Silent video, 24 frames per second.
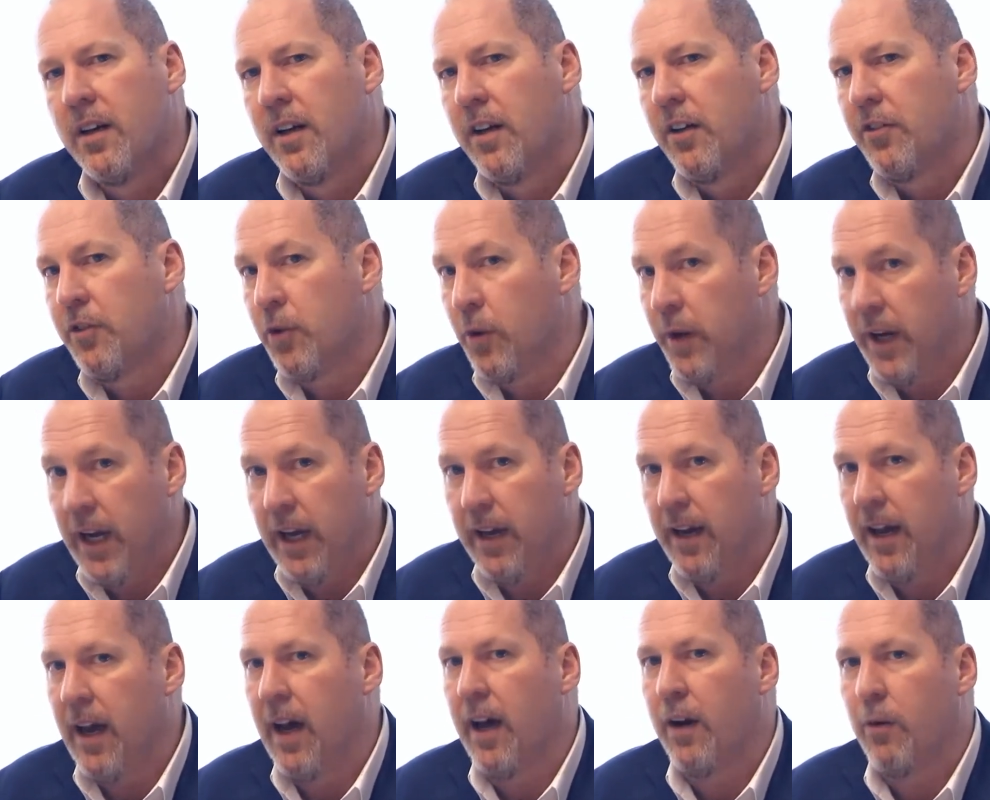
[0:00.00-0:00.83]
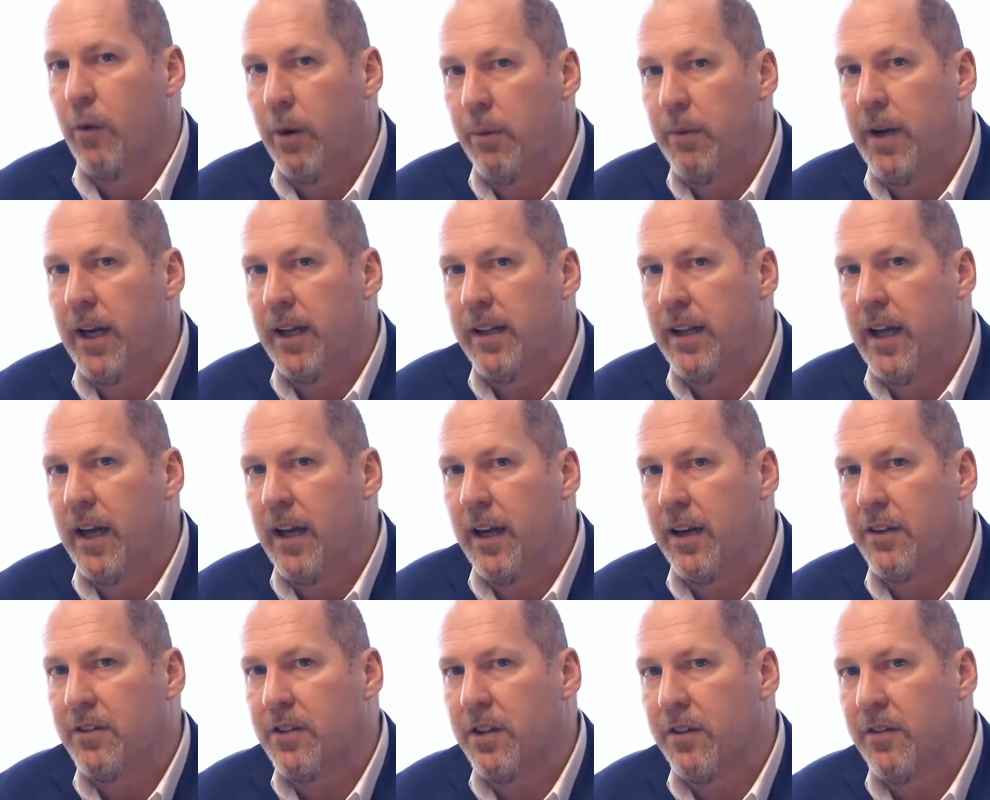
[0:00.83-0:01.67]
So again, how do we make that
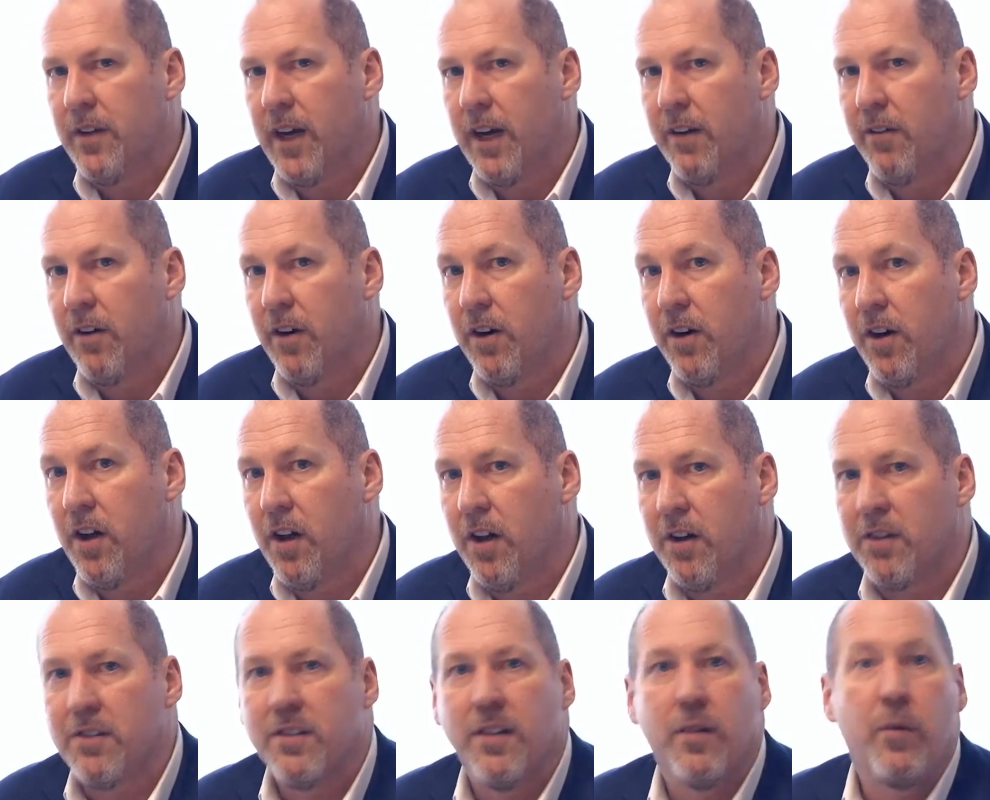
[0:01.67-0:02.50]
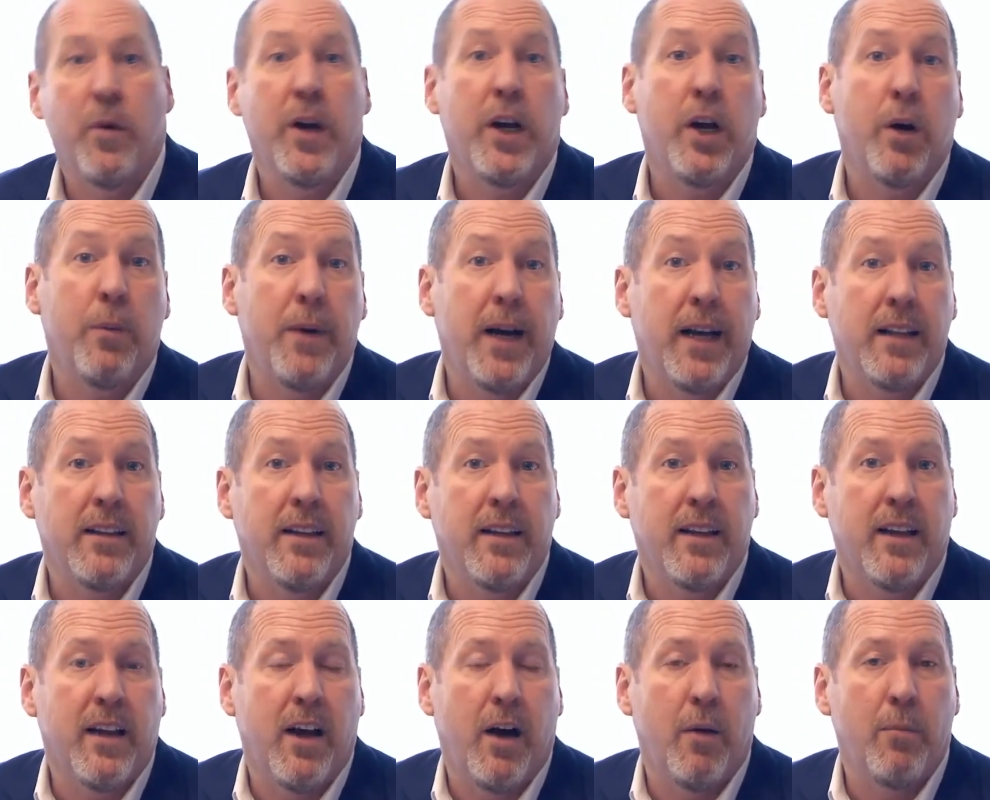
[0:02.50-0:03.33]
extra $500? We go back to
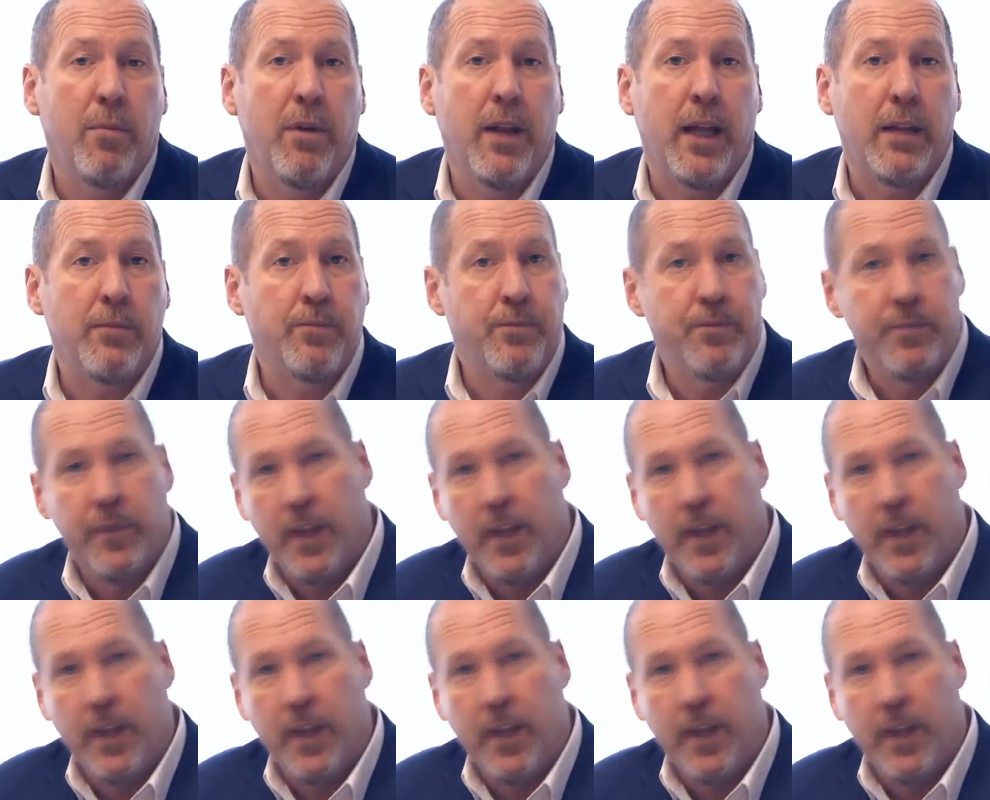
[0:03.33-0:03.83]
the comp plan.